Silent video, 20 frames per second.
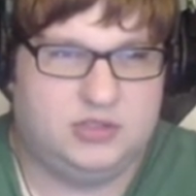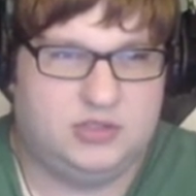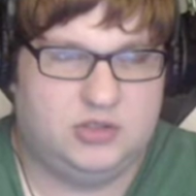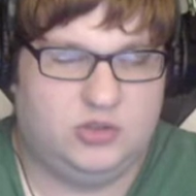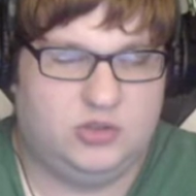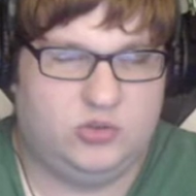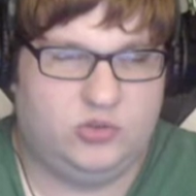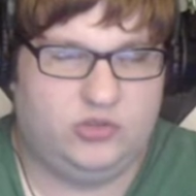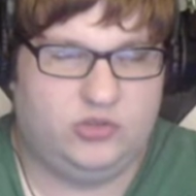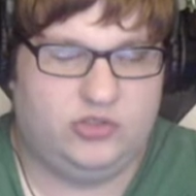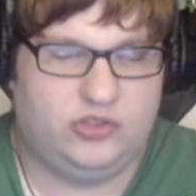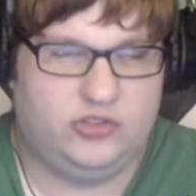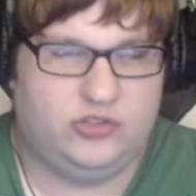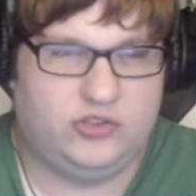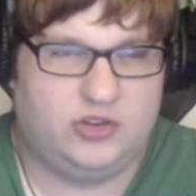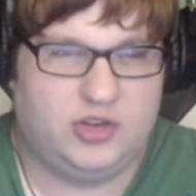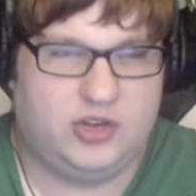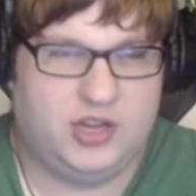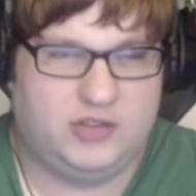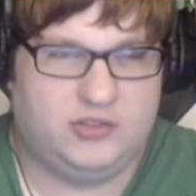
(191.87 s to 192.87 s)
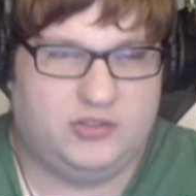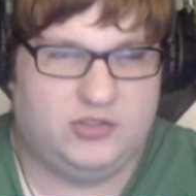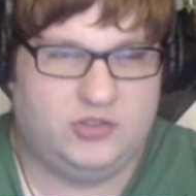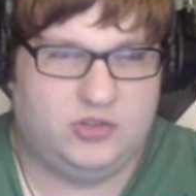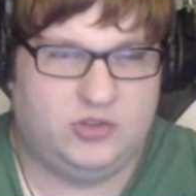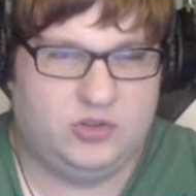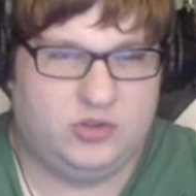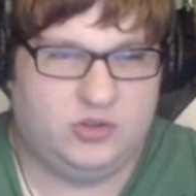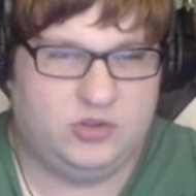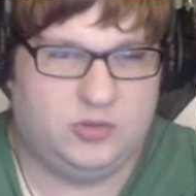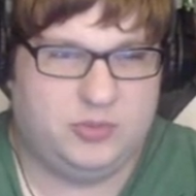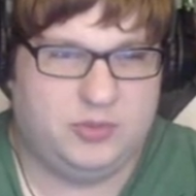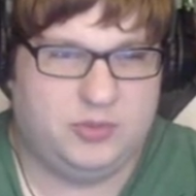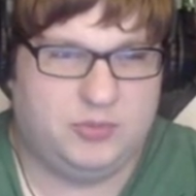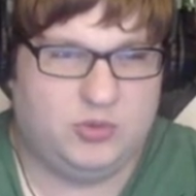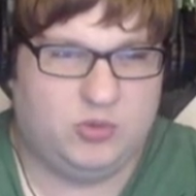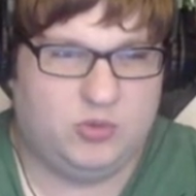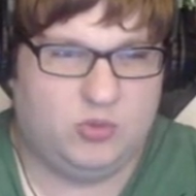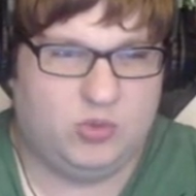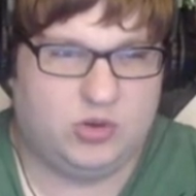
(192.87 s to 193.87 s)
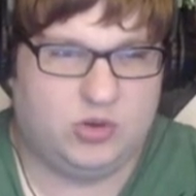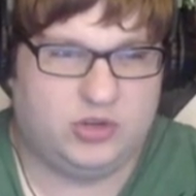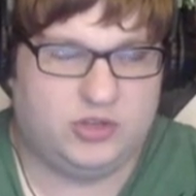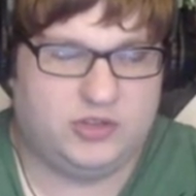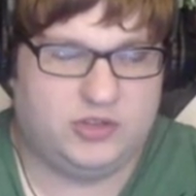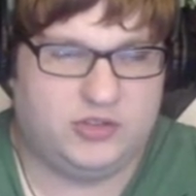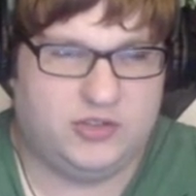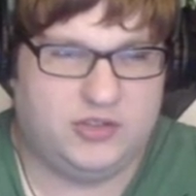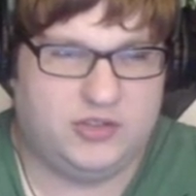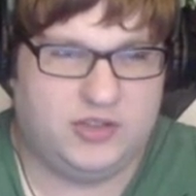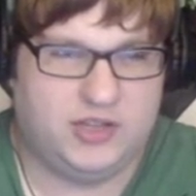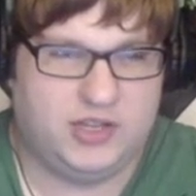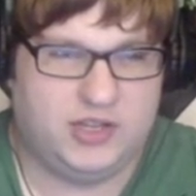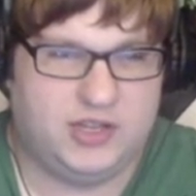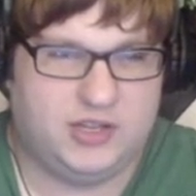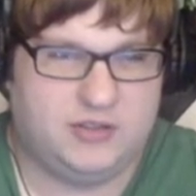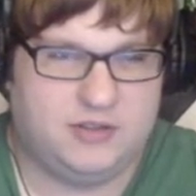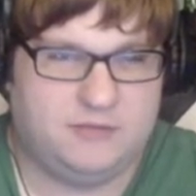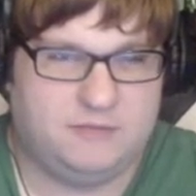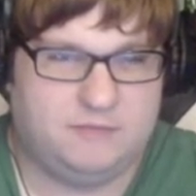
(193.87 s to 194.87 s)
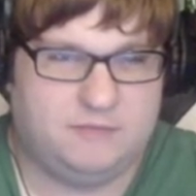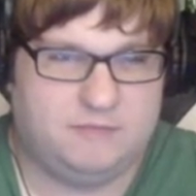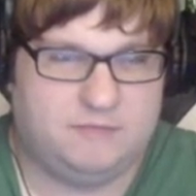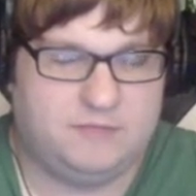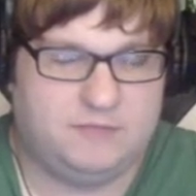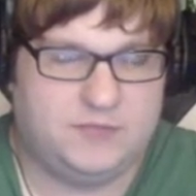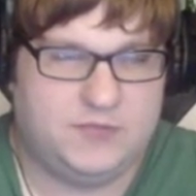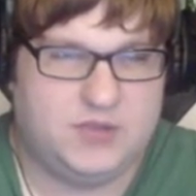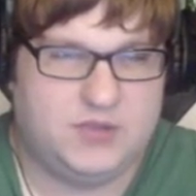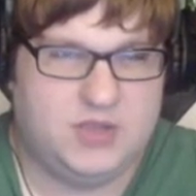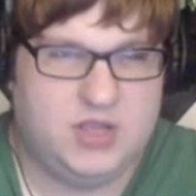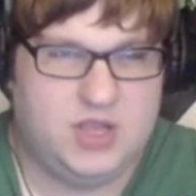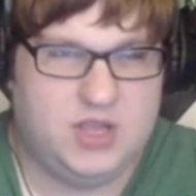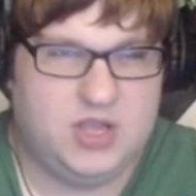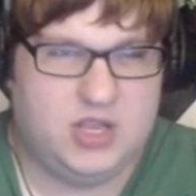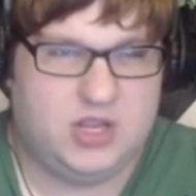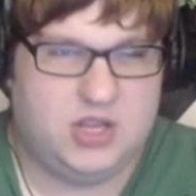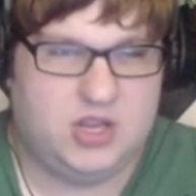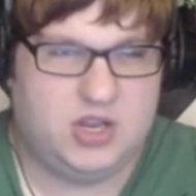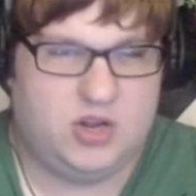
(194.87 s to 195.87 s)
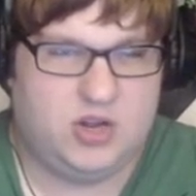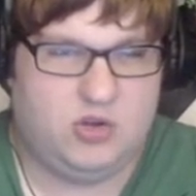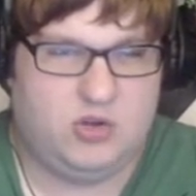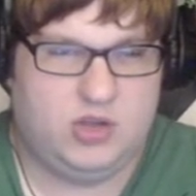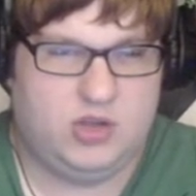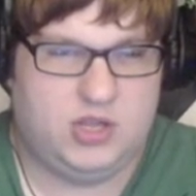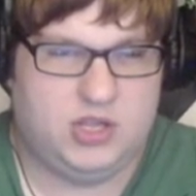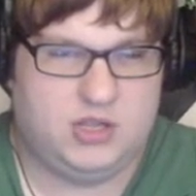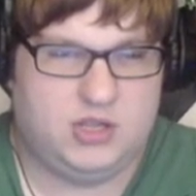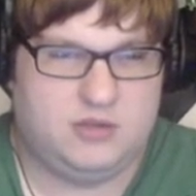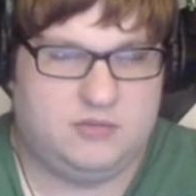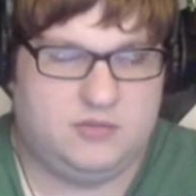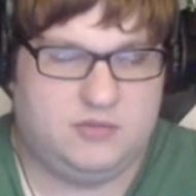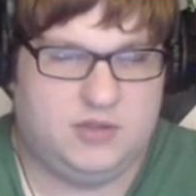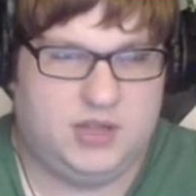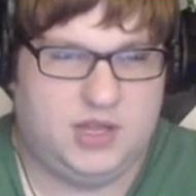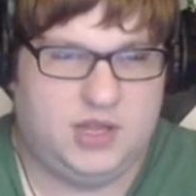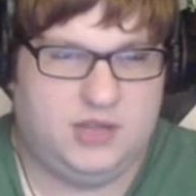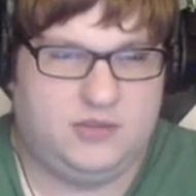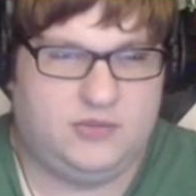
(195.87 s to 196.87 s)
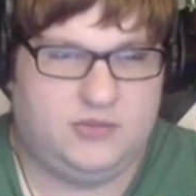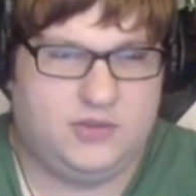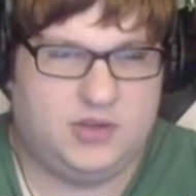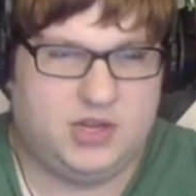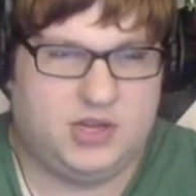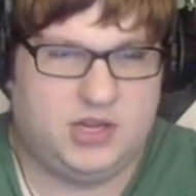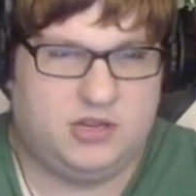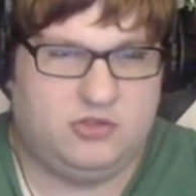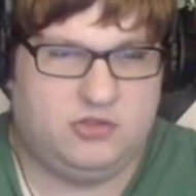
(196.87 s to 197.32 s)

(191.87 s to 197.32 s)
Oh, she's going to have to do a little bit more work than that. You know what? It's fine.